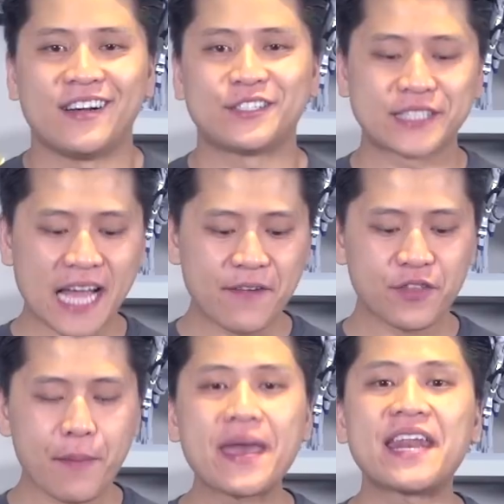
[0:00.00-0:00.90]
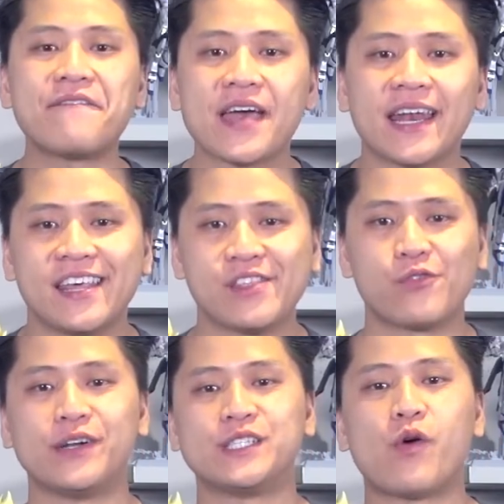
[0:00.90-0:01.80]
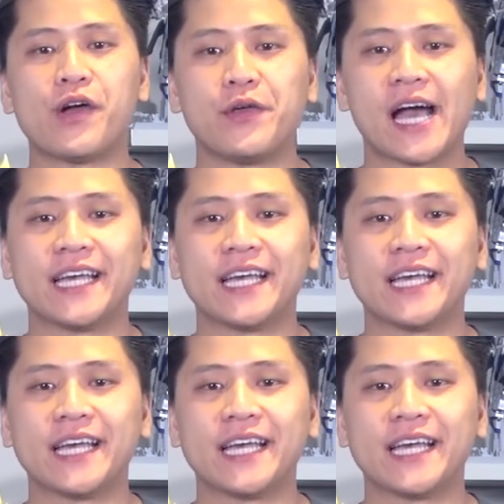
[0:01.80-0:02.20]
All right, so time for the main event and the reason why you